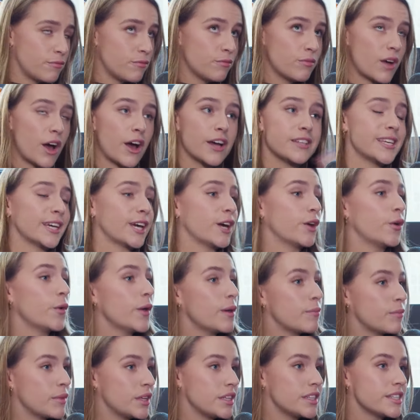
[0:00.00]
high-tech
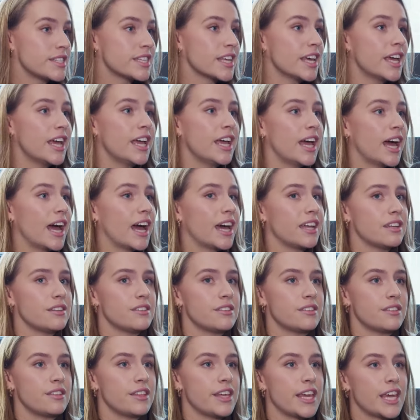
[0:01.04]
equipment.
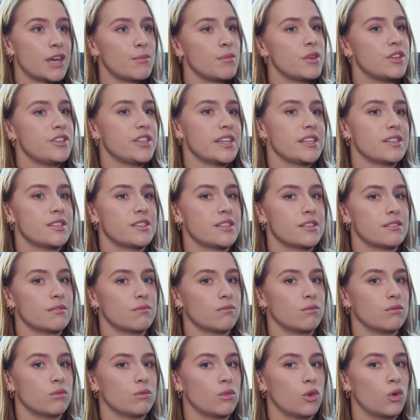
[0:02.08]
And the images
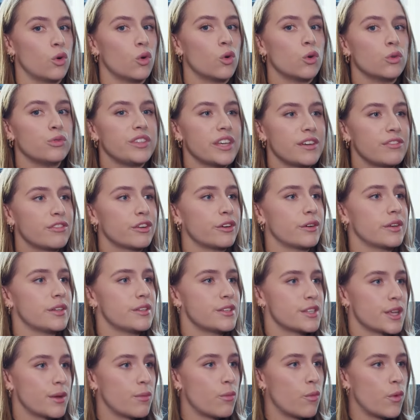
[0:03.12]
all differ in
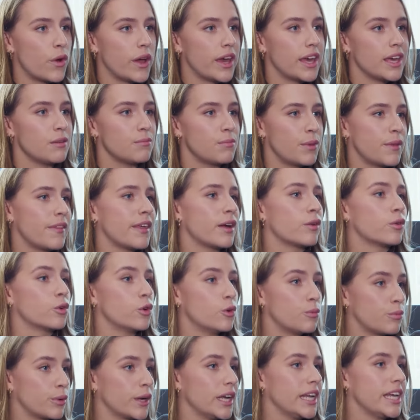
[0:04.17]
some way, but they're
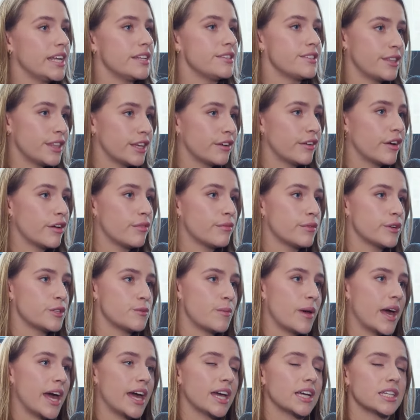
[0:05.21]
all brilliant in their own
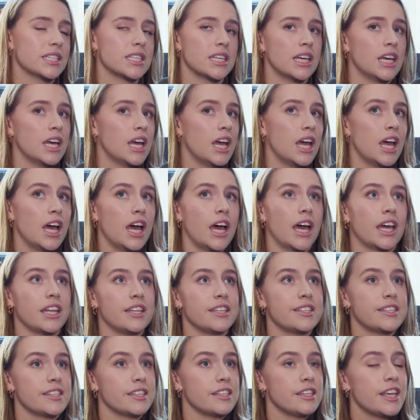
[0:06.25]
respect.
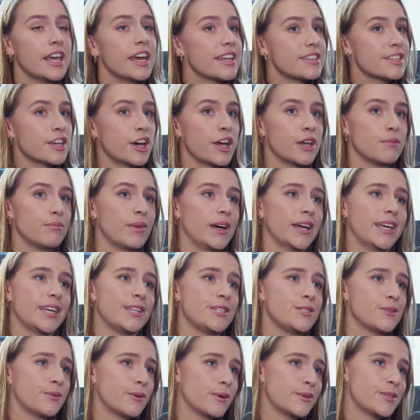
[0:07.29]
And yeah, tying back
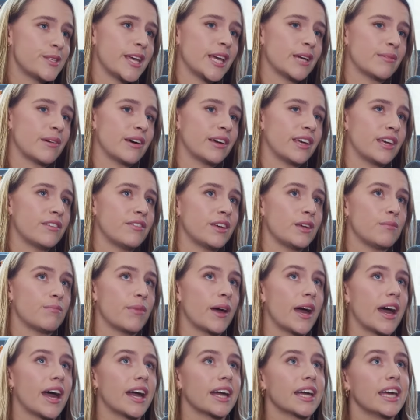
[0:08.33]
into what I was saying about giving
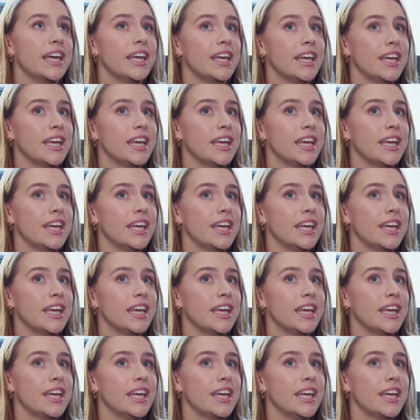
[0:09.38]
back,